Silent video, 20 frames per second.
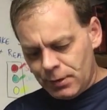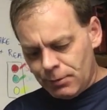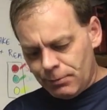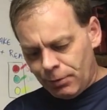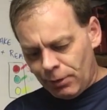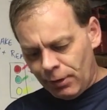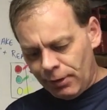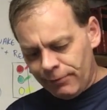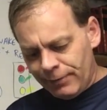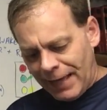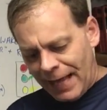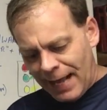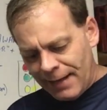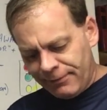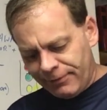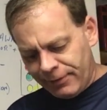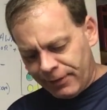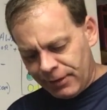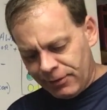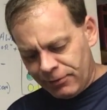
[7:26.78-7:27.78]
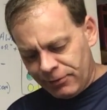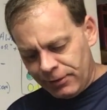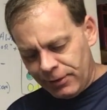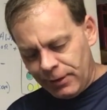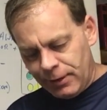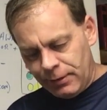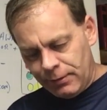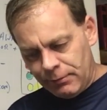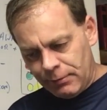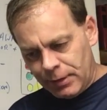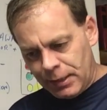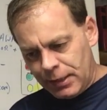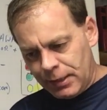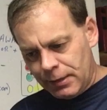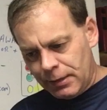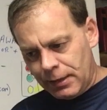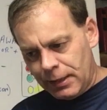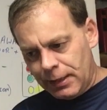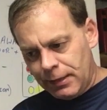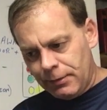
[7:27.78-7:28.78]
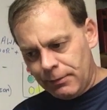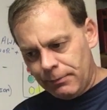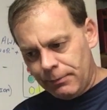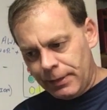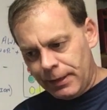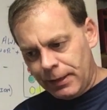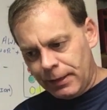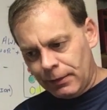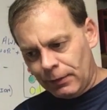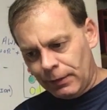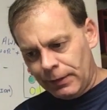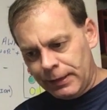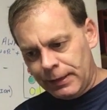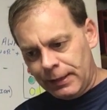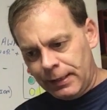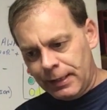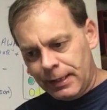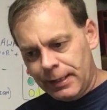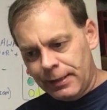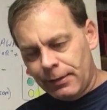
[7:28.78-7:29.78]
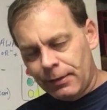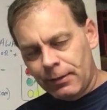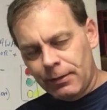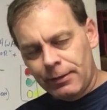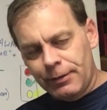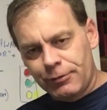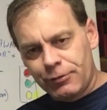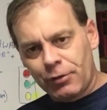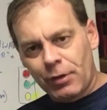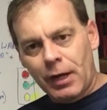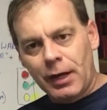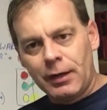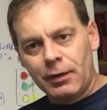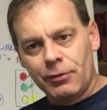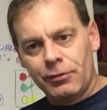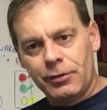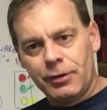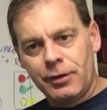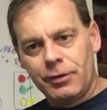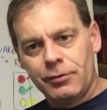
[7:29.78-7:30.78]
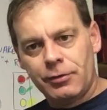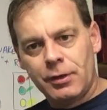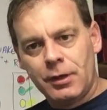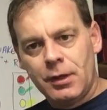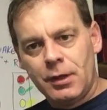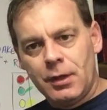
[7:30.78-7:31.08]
part of advocacy in being a litigator in trials is